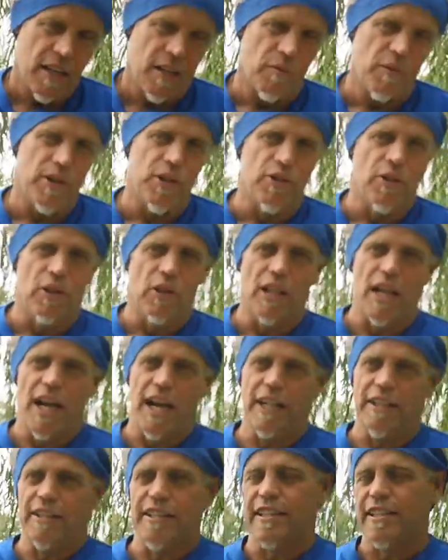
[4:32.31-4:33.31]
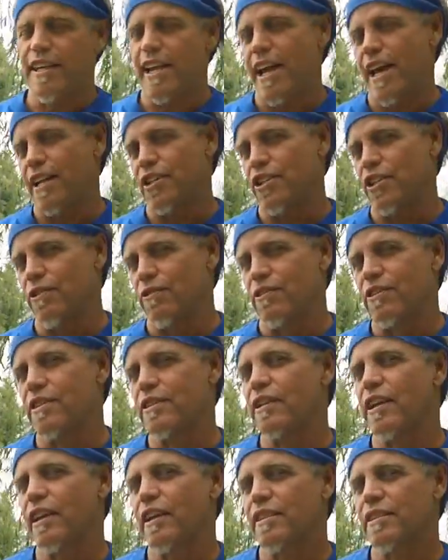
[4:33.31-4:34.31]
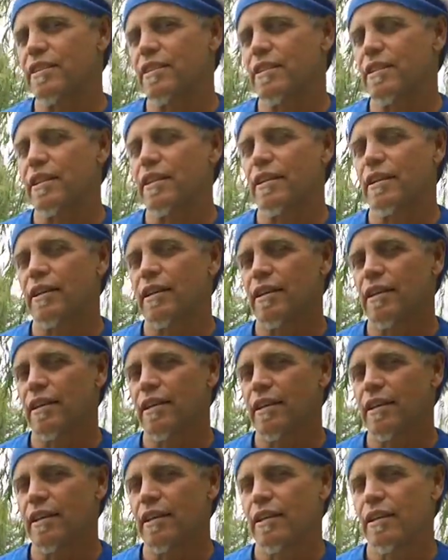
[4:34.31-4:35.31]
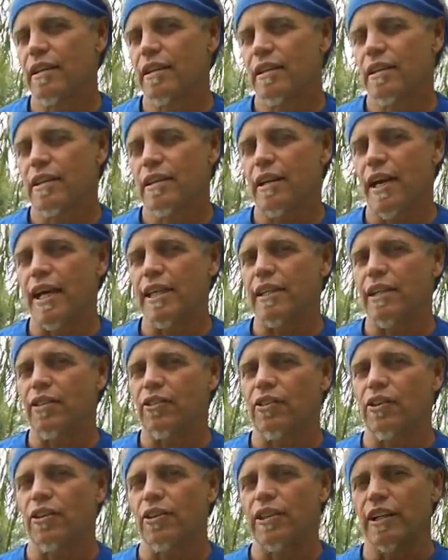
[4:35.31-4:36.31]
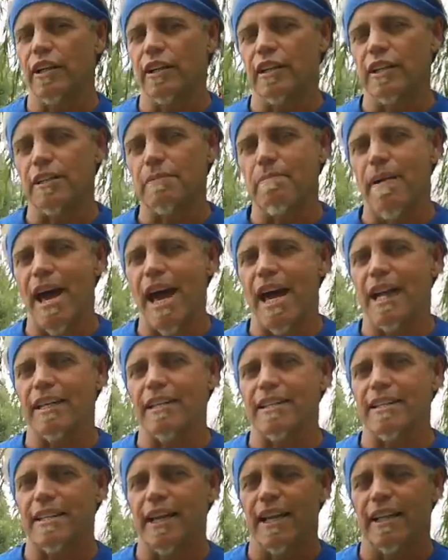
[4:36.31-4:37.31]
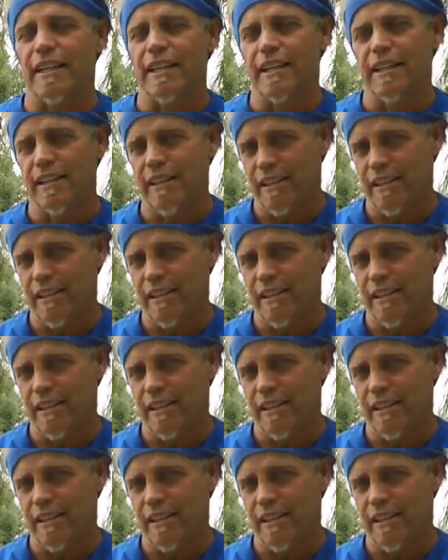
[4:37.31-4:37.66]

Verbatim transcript: We drew a line in the sand June 6th, 1913. This madness ended.